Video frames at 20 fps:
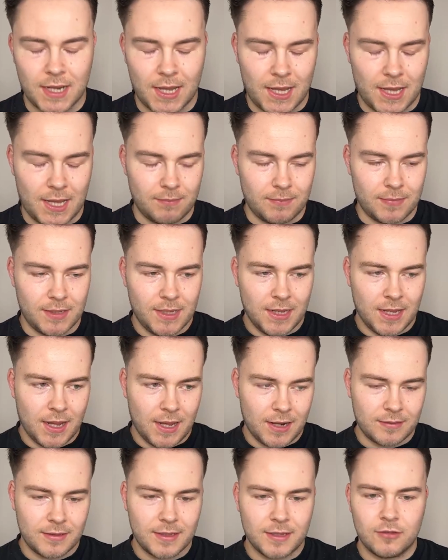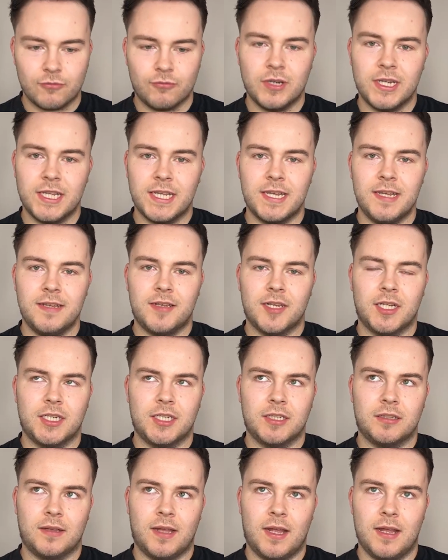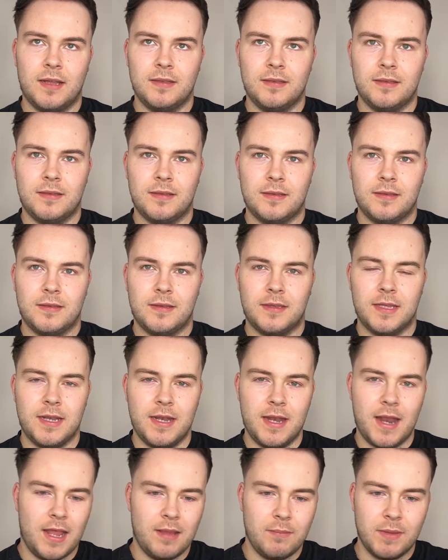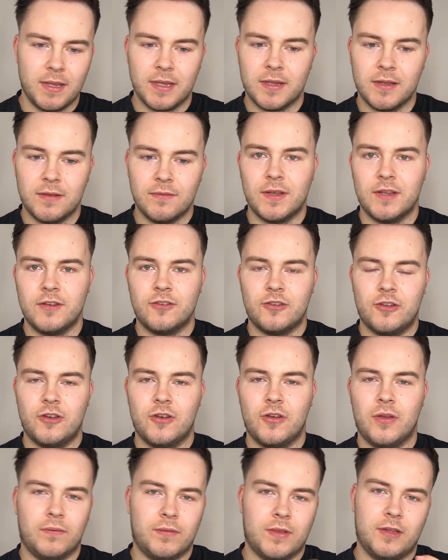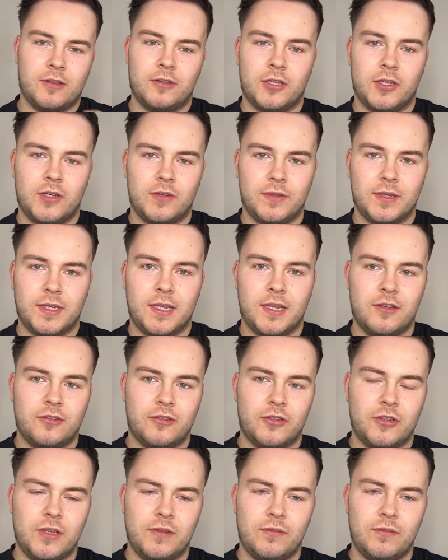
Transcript: Um, and I think it's really key to understand the naming convention of this certification. If